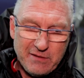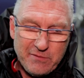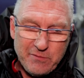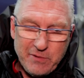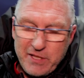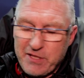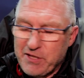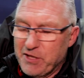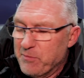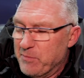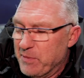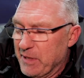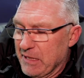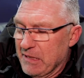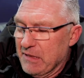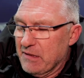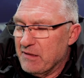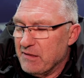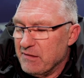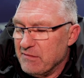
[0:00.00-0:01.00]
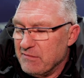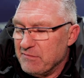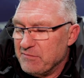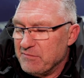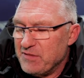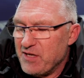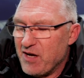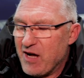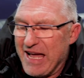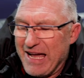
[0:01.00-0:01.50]
we could have been
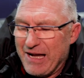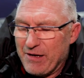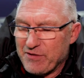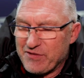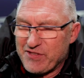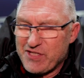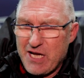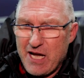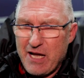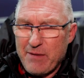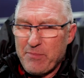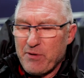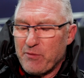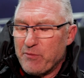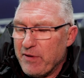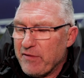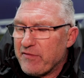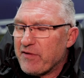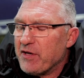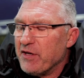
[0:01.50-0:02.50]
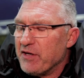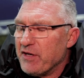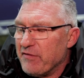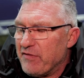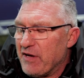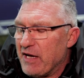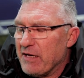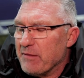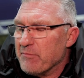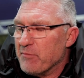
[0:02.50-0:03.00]
not out of sight, but we could
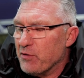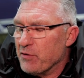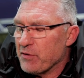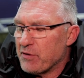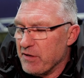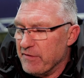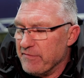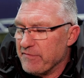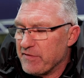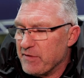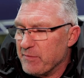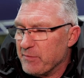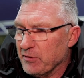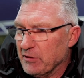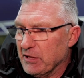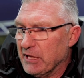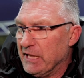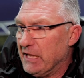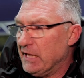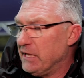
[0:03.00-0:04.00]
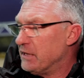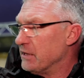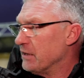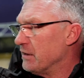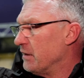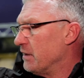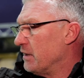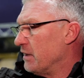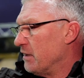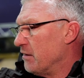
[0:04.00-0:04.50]
have had a more comfortable lead,
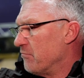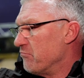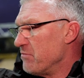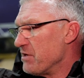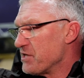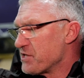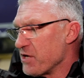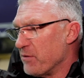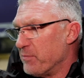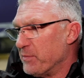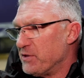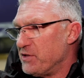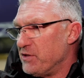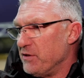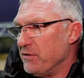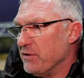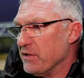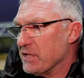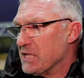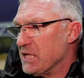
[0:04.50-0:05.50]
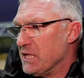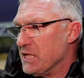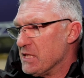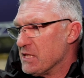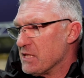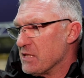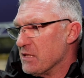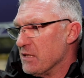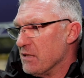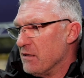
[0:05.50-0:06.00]
missed
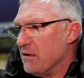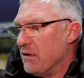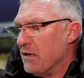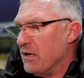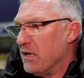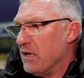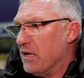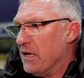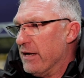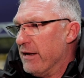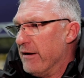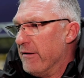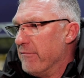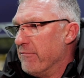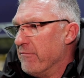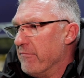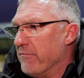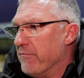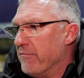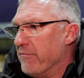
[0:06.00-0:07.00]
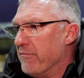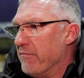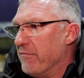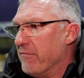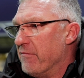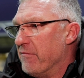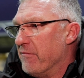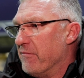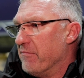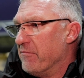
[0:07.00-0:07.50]
opportunities, um,
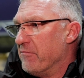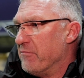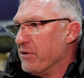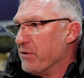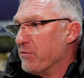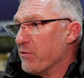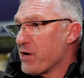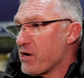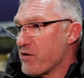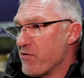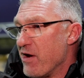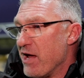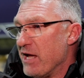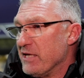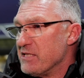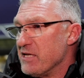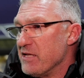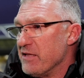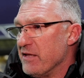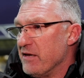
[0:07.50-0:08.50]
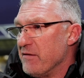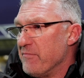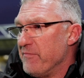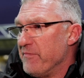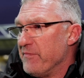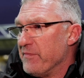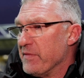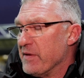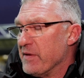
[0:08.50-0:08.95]
but we're creating them.